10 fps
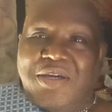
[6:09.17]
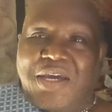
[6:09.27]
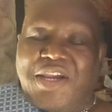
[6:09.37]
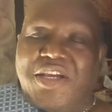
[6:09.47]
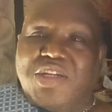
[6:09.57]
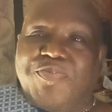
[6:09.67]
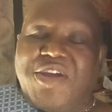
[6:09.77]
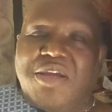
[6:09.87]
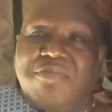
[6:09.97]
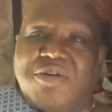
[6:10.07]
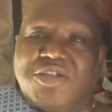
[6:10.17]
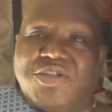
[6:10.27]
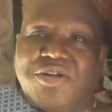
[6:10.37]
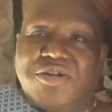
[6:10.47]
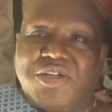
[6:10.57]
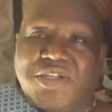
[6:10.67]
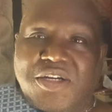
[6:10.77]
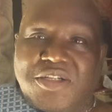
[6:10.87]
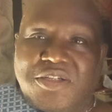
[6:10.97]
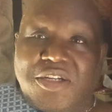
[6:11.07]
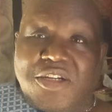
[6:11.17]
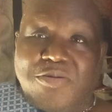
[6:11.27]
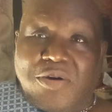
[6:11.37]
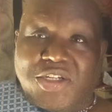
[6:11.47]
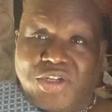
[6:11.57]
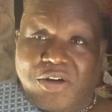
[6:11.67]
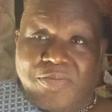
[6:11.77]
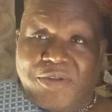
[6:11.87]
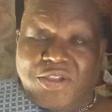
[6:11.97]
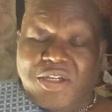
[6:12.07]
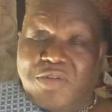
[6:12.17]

And he's pretty much turned his cousin into a servant.